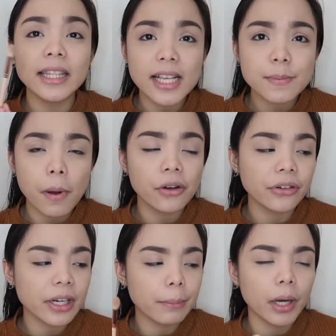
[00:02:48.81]
It is
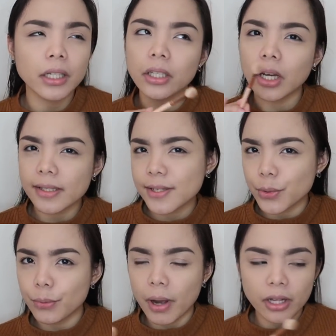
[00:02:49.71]
powdery but not
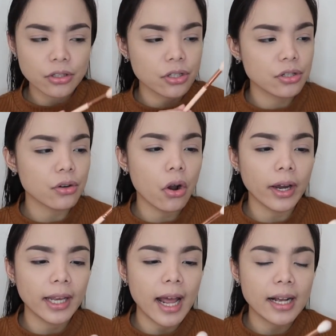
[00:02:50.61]
too much.
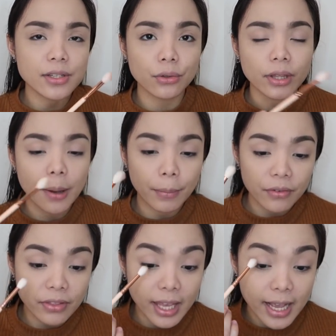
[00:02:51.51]
Okay lang. So, top
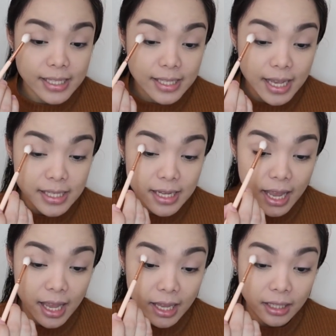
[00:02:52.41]
off the excess
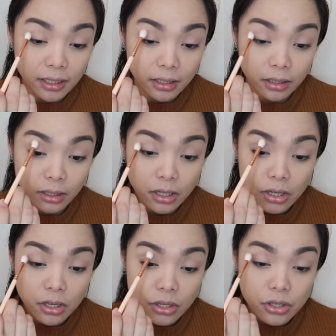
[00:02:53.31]
and
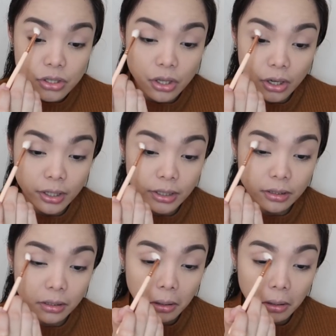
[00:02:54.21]
start.